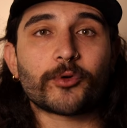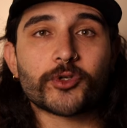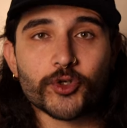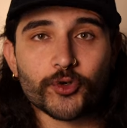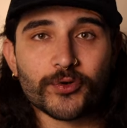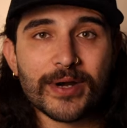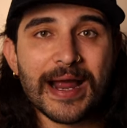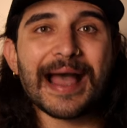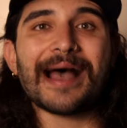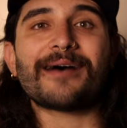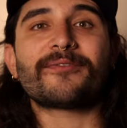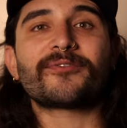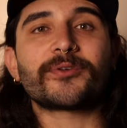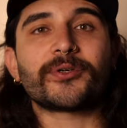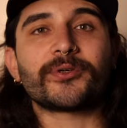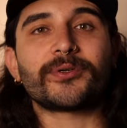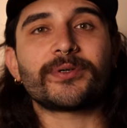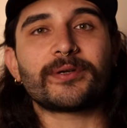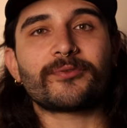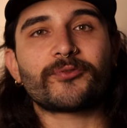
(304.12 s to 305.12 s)
what you're
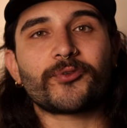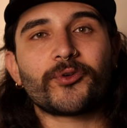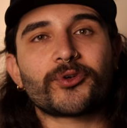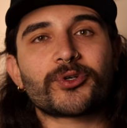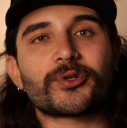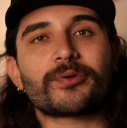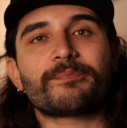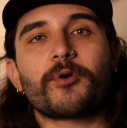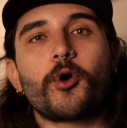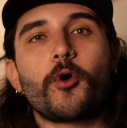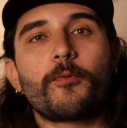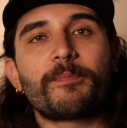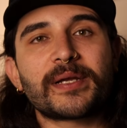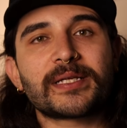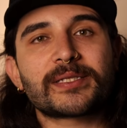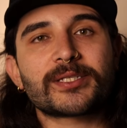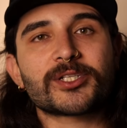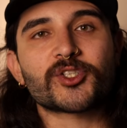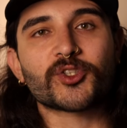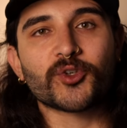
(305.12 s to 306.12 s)
after if you're
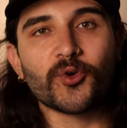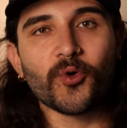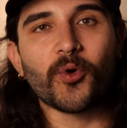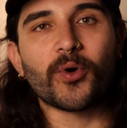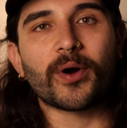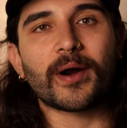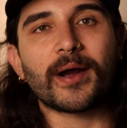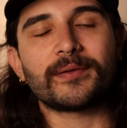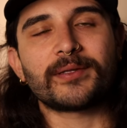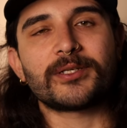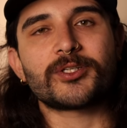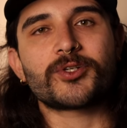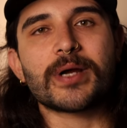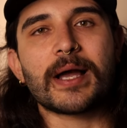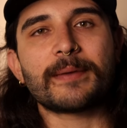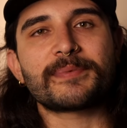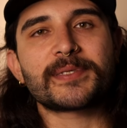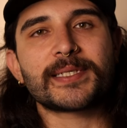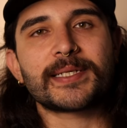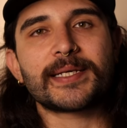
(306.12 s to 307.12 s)
hoping to score on the
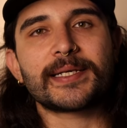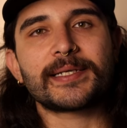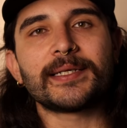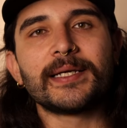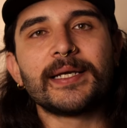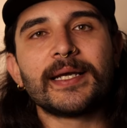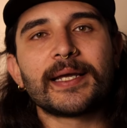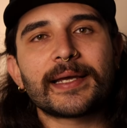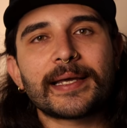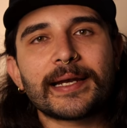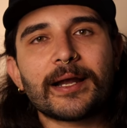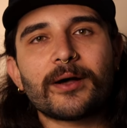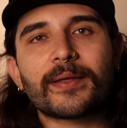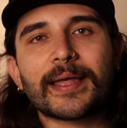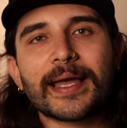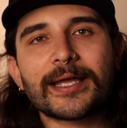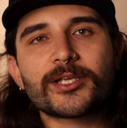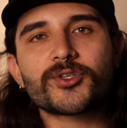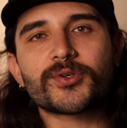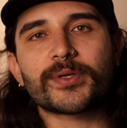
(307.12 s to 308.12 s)
drop today. And I'll
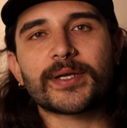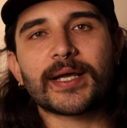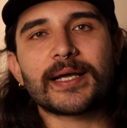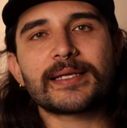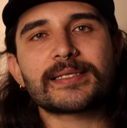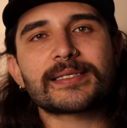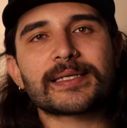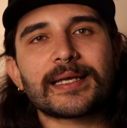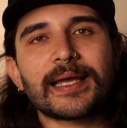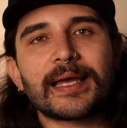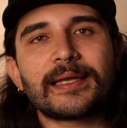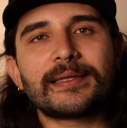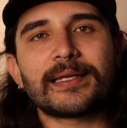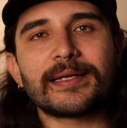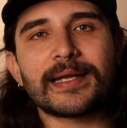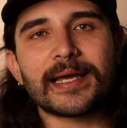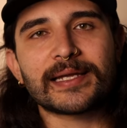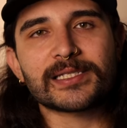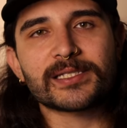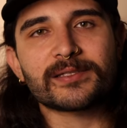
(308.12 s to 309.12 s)
catch you guys in the
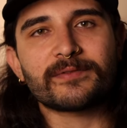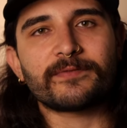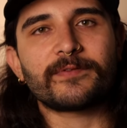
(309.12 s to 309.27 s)
next